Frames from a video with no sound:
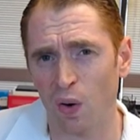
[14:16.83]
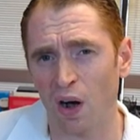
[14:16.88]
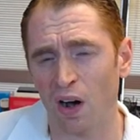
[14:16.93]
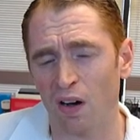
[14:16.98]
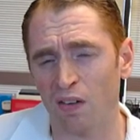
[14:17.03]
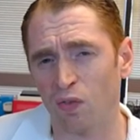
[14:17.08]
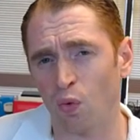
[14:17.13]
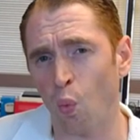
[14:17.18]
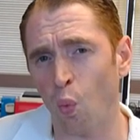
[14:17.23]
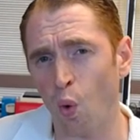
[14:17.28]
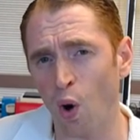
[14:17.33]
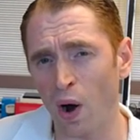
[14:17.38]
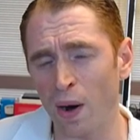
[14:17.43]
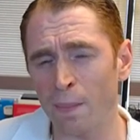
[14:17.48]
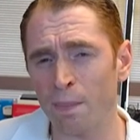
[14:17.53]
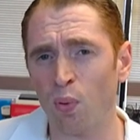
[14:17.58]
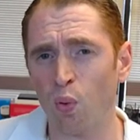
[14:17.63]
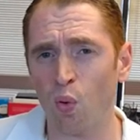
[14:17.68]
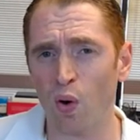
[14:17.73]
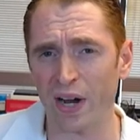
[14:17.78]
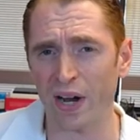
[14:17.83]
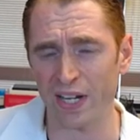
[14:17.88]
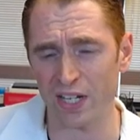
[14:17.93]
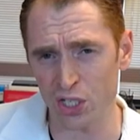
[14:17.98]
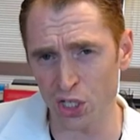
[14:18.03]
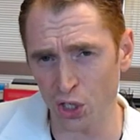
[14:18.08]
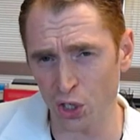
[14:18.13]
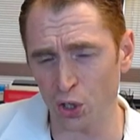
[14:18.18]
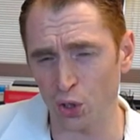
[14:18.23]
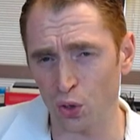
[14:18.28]
of
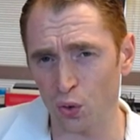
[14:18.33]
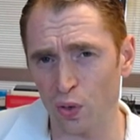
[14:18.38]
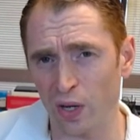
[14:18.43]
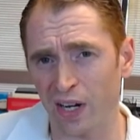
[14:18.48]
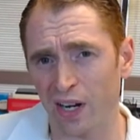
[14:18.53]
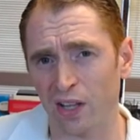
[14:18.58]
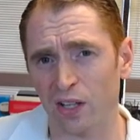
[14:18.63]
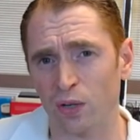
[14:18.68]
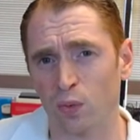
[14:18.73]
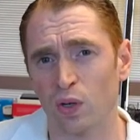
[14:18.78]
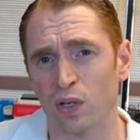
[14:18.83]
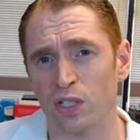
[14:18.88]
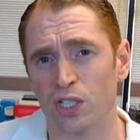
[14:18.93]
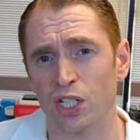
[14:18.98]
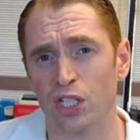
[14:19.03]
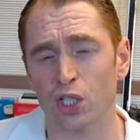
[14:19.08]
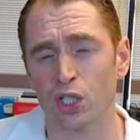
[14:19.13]
1.2, in other words,